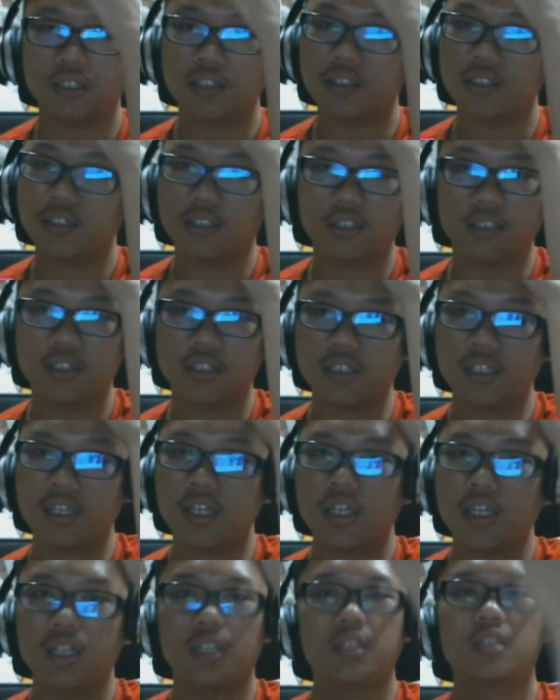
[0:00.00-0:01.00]

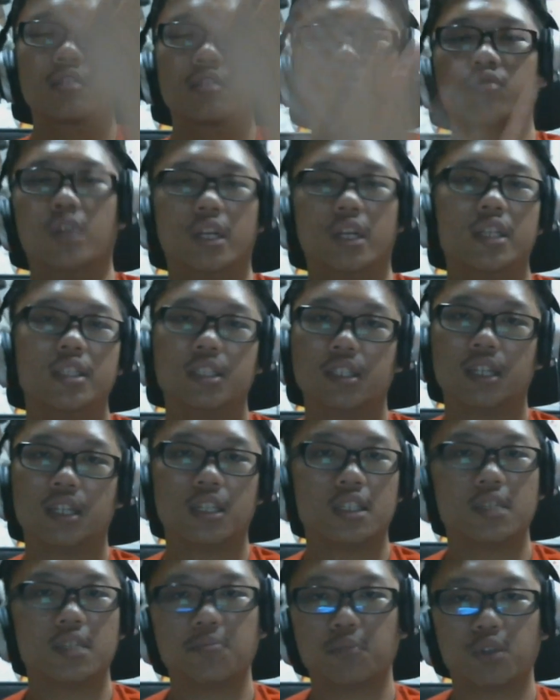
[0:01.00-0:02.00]
It's crazy. I
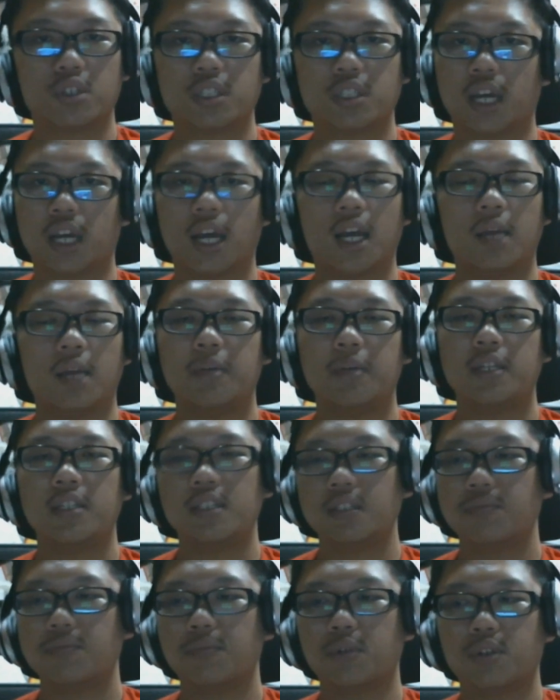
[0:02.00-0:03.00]
need more time, I
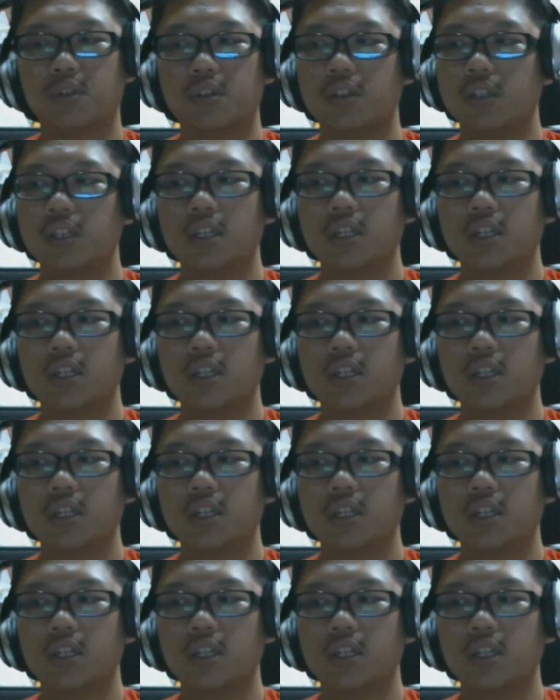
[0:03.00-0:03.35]
need more